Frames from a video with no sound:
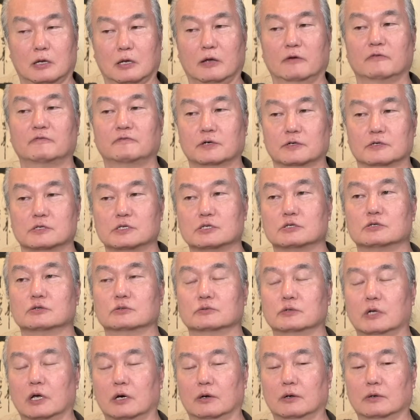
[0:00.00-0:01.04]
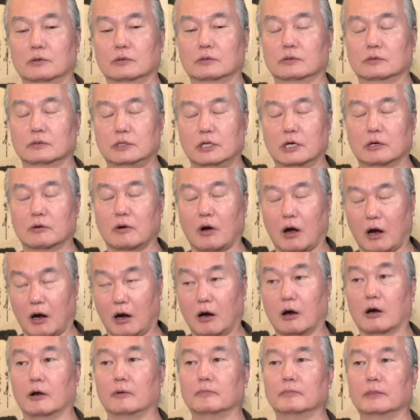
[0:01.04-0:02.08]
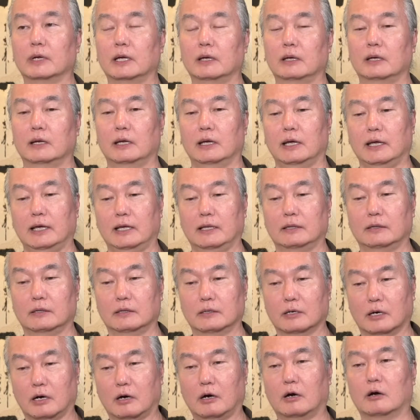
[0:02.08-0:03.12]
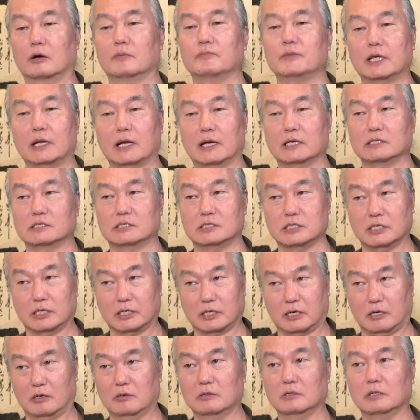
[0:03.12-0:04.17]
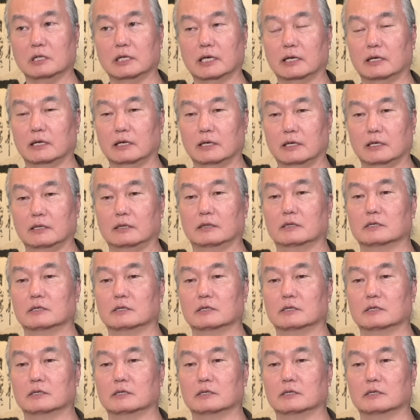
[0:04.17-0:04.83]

First, do no harm. And the harm that I see currently in